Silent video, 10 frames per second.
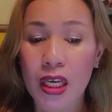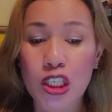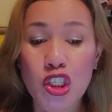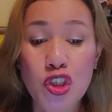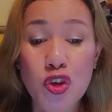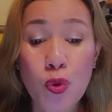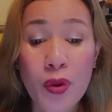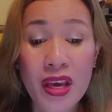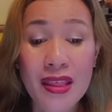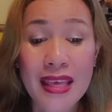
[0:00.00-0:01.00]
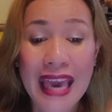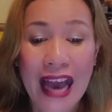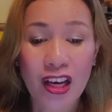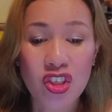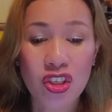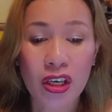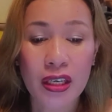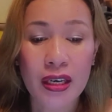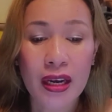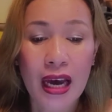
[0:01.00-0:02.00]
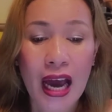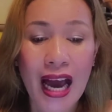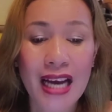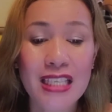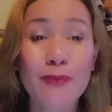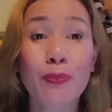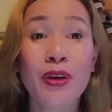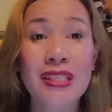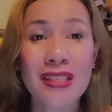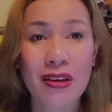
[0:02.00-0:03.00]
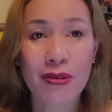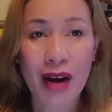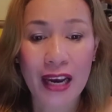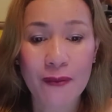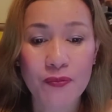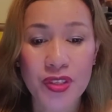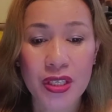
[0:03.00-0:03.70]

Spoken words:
is doing the action has prescribed.